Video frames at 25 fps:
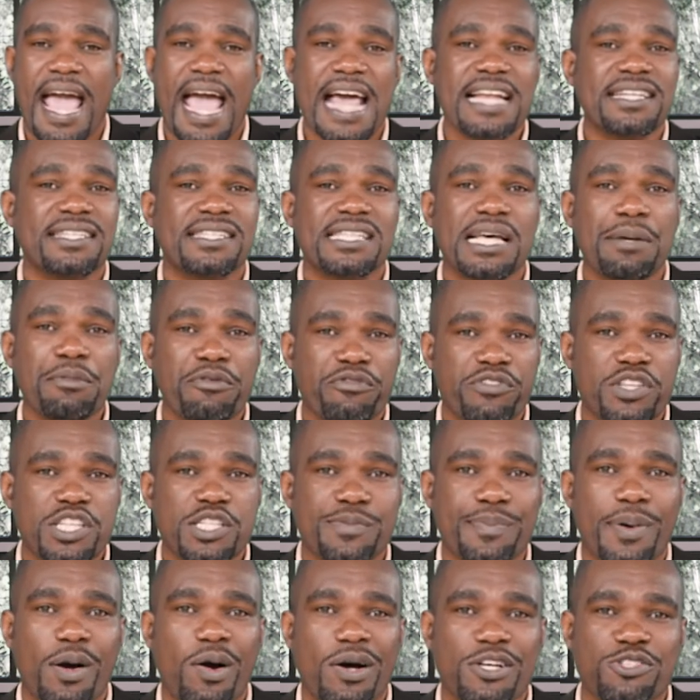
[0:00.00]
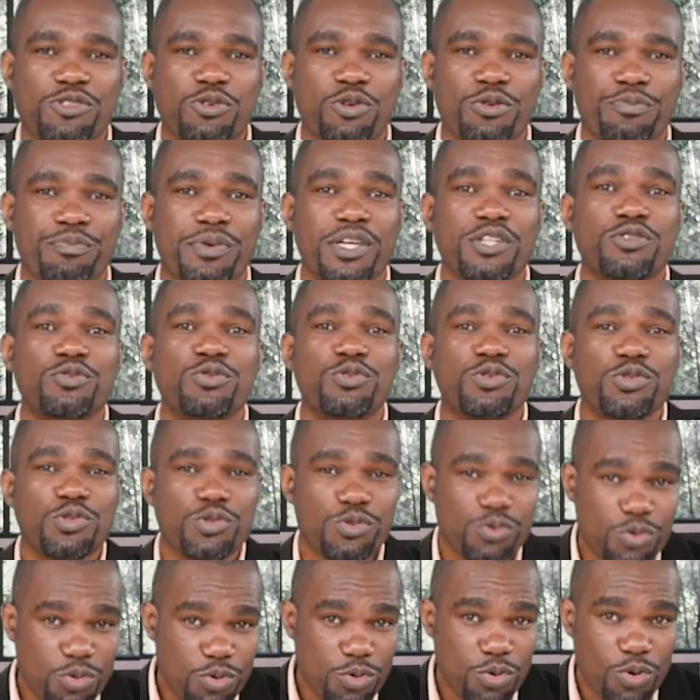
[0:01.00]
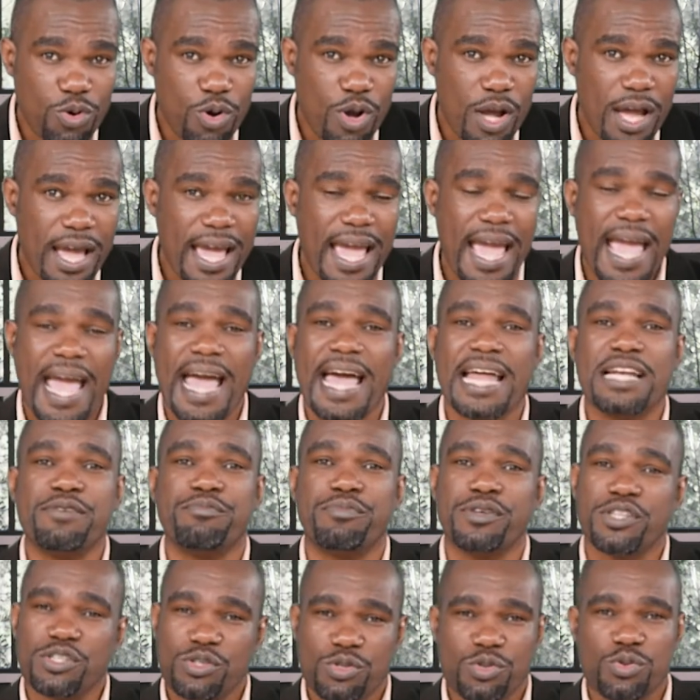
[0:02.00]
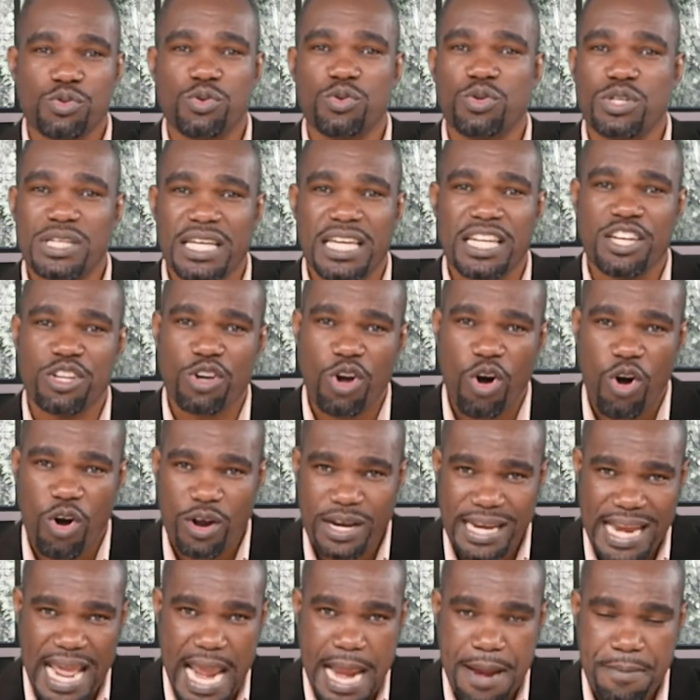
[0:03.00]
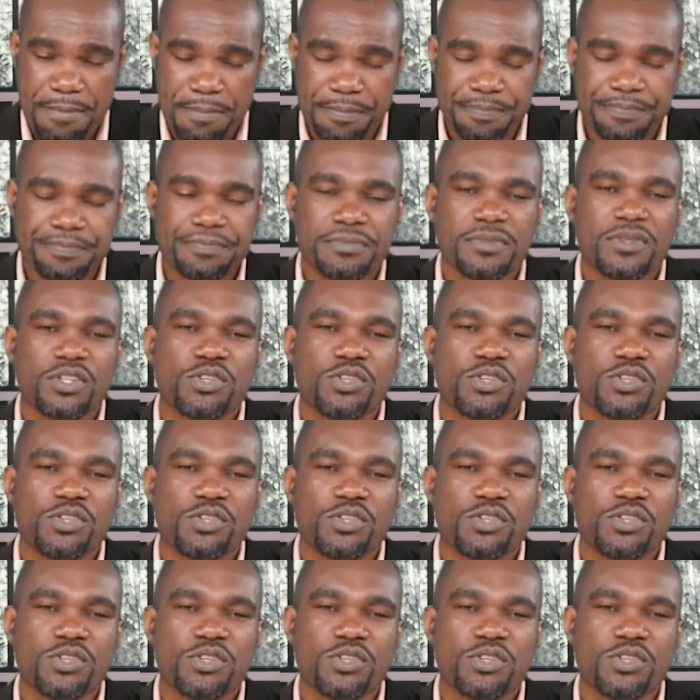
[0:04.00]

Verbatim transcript: And some of these powers could be to sue and be sued in your own name.